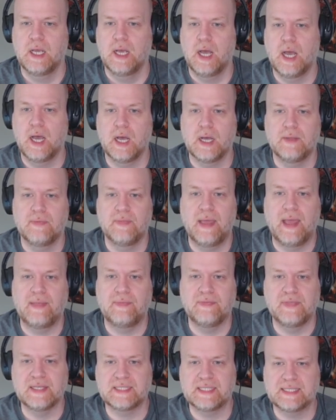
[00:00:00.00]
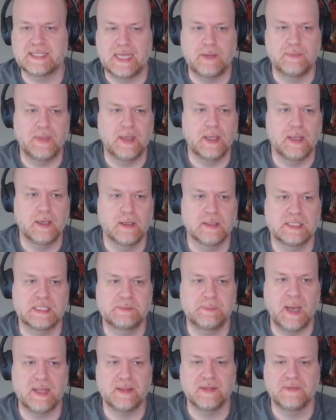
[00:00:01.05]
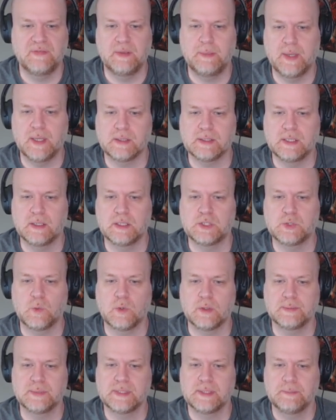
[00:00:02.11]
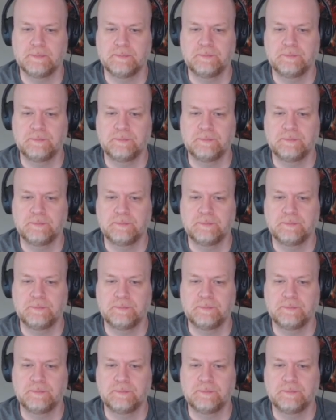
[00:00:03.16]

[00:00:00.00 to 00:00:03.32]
And this is how they spot the females in the swarms.